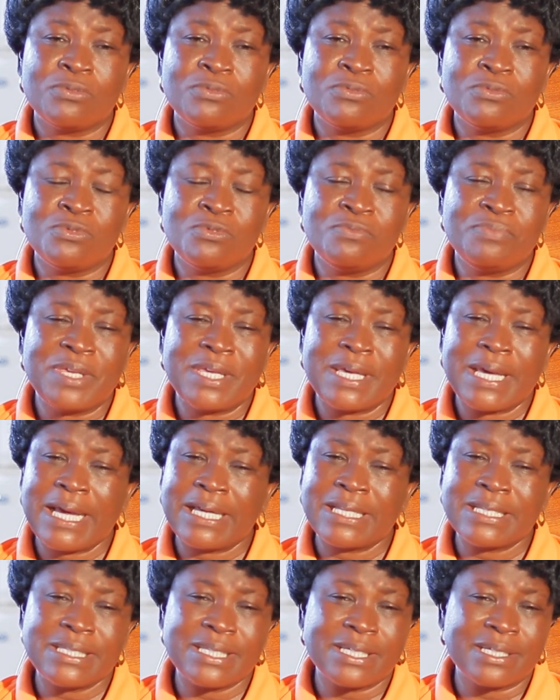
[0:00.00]
will be
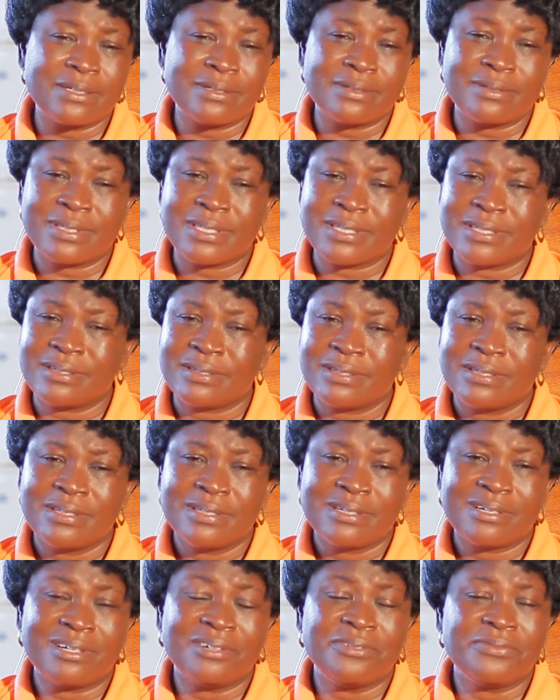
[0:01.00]
handled
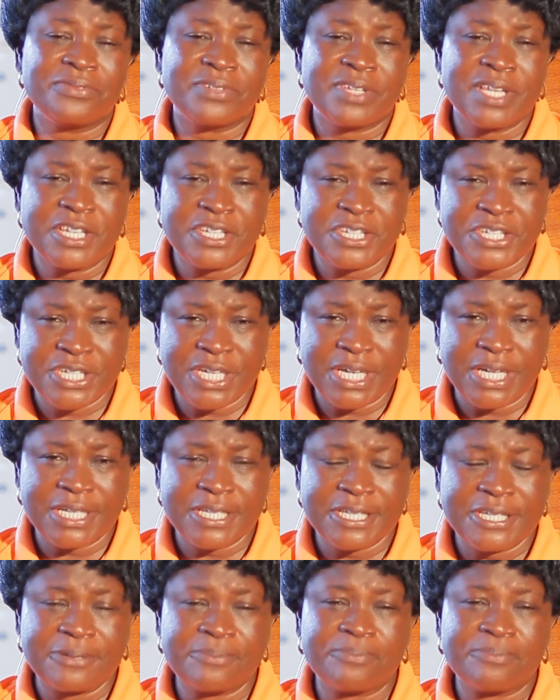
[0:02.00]
confidentially.